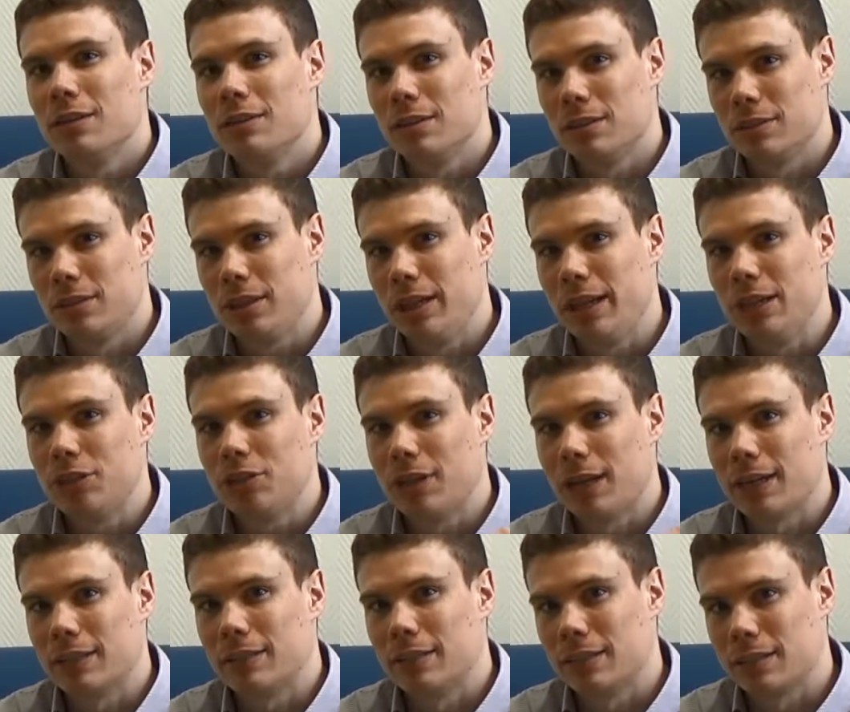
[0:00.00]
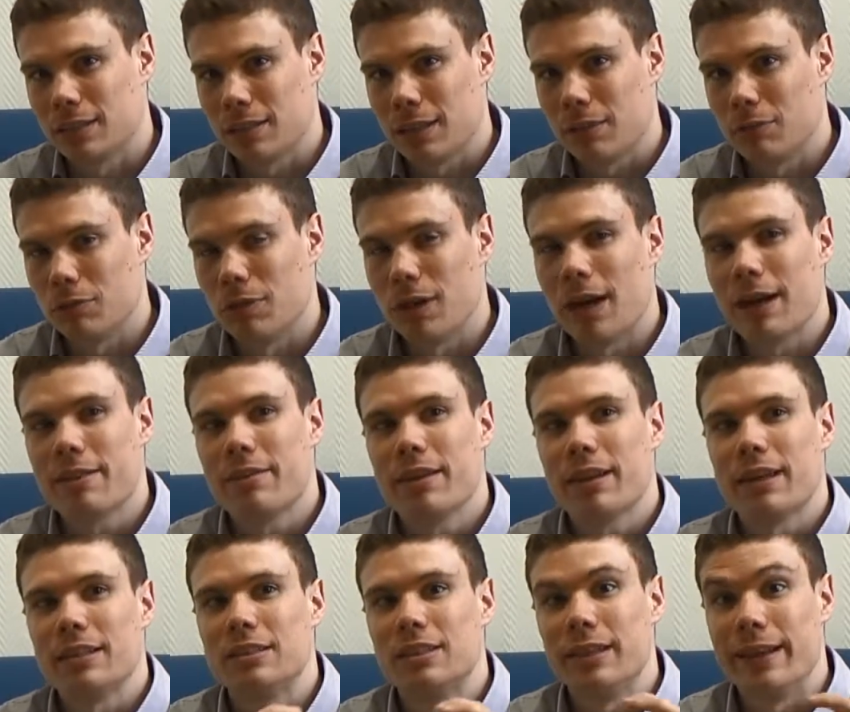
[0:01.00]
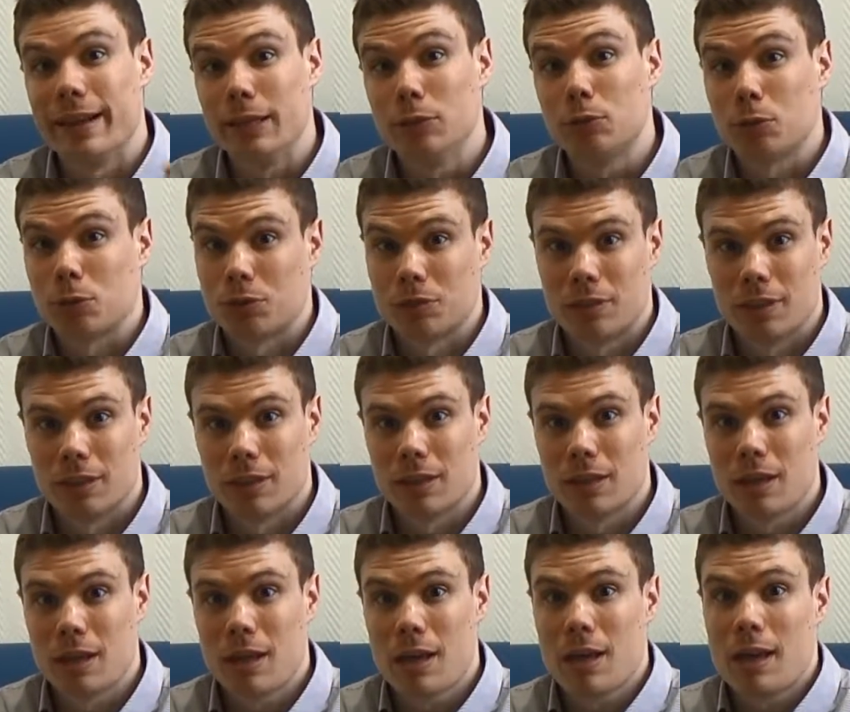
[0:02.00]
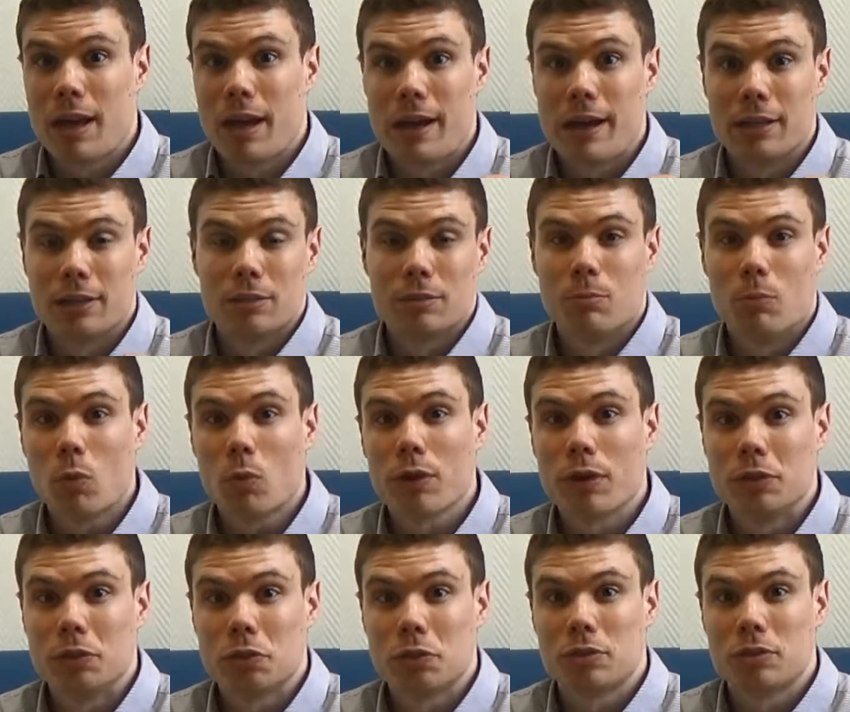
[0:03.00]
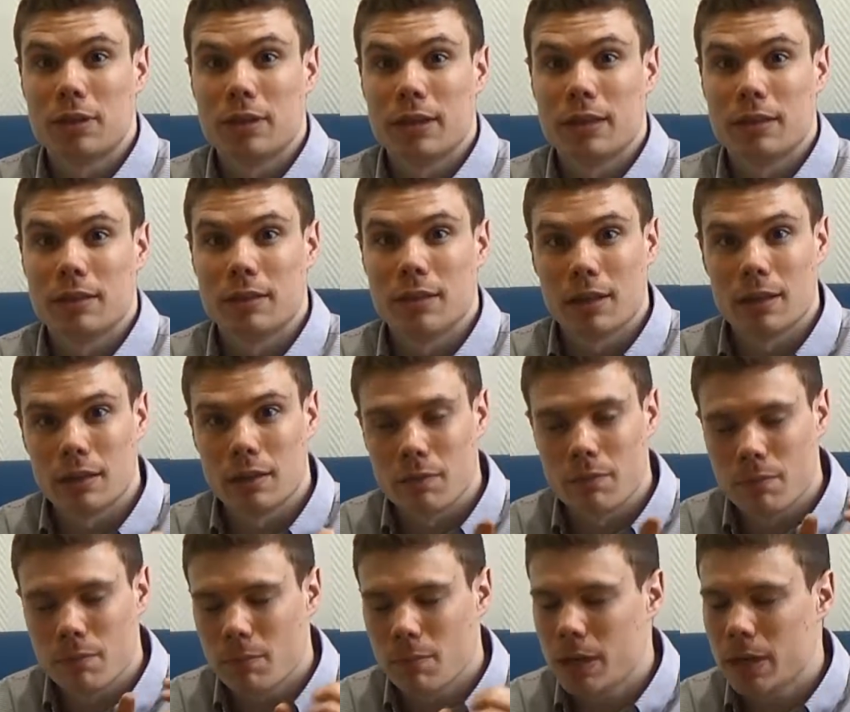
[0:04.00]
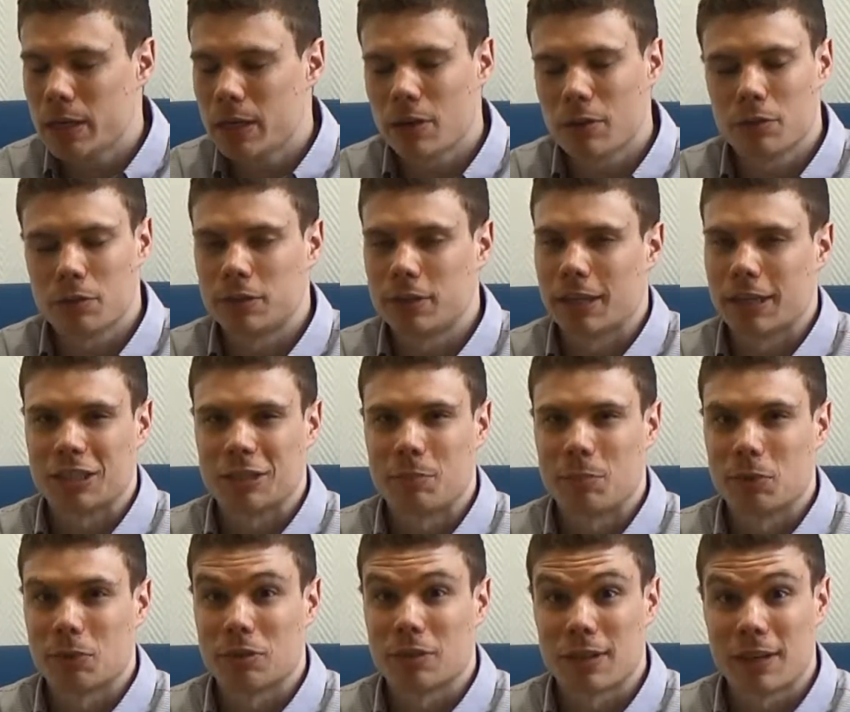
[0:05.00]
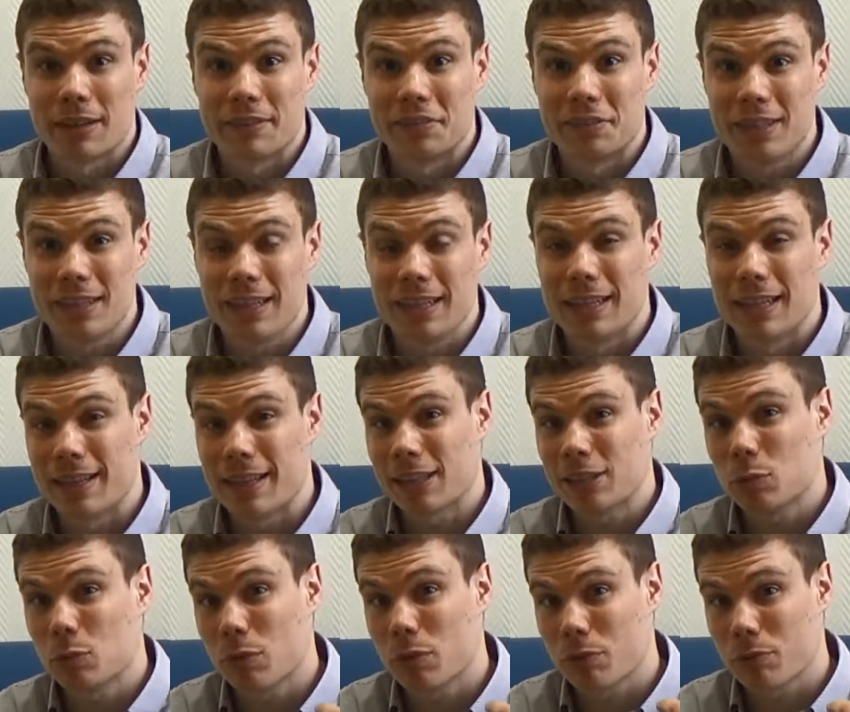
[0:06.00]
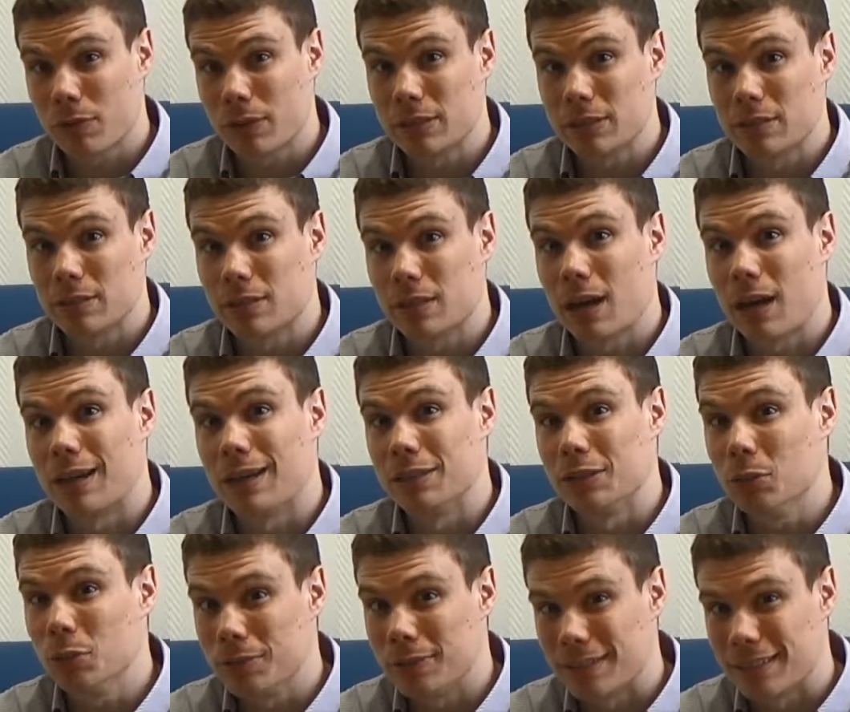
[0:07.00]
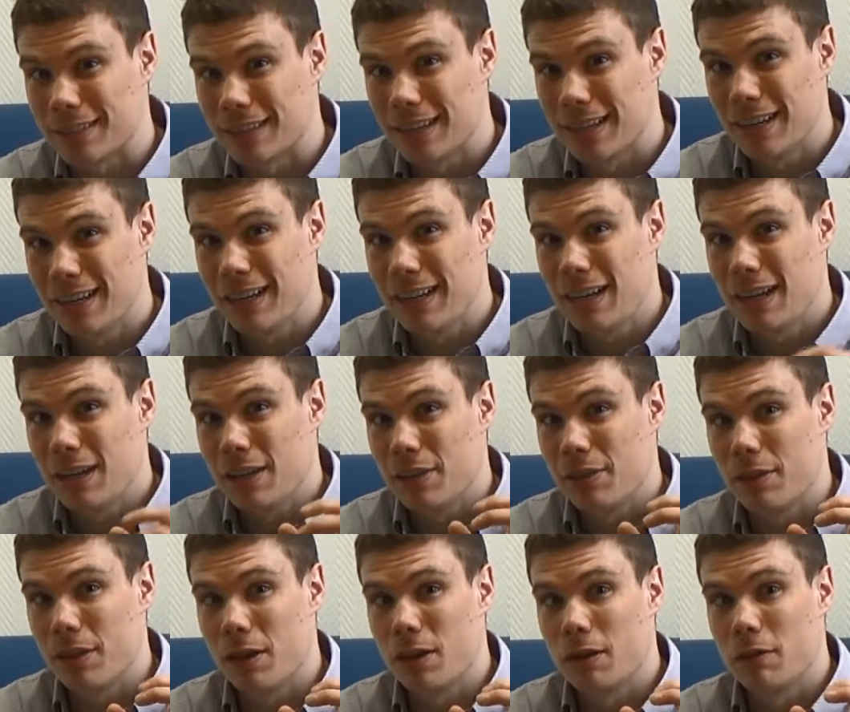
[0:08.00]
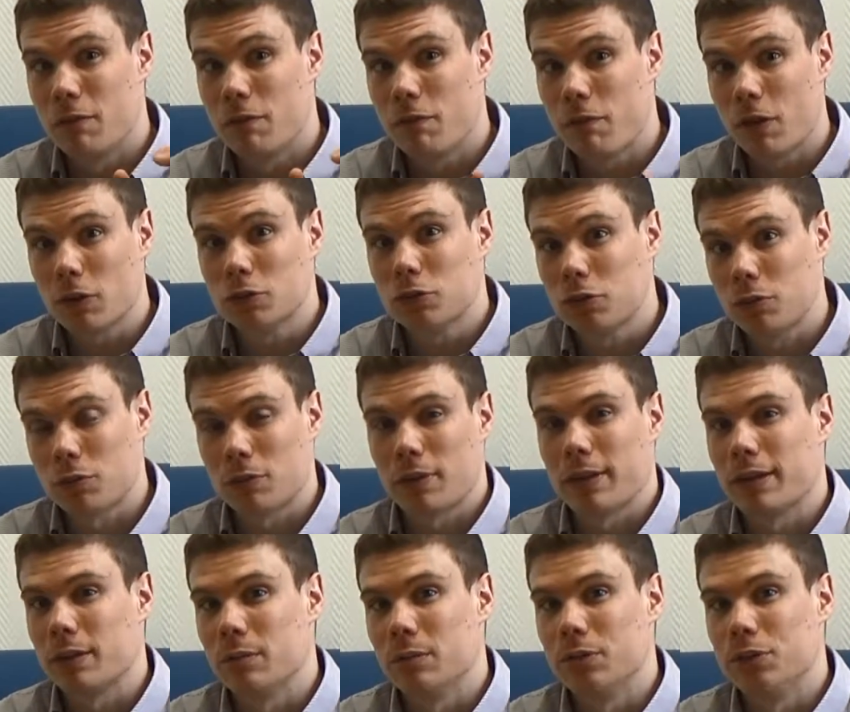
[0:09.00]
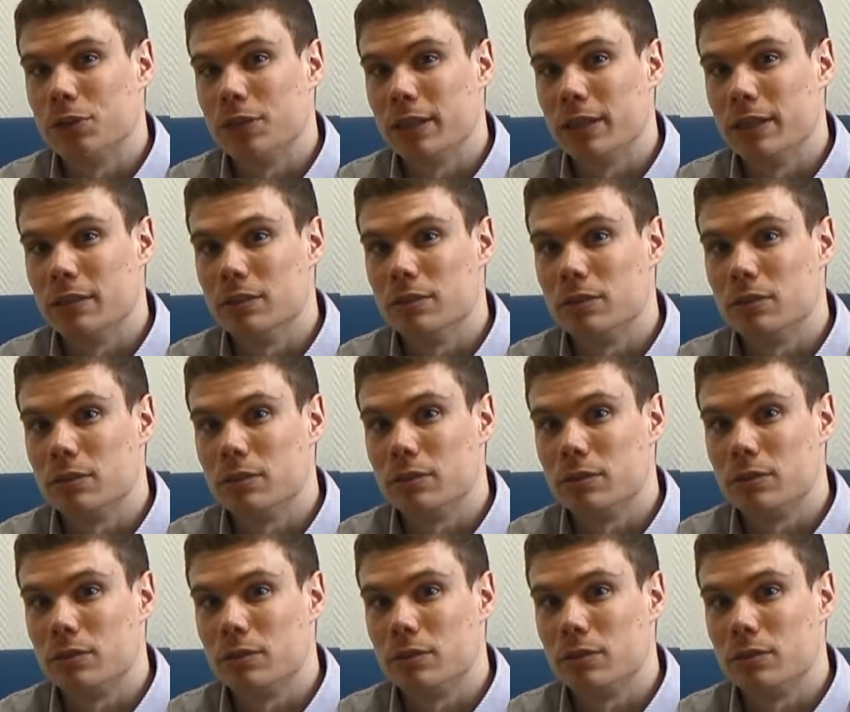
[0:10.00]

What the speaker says: to teach at this level. I think it's interesting, and it's more interesting than many other textbooks that I've seen, and that's one of the reasons I use it. The functional language is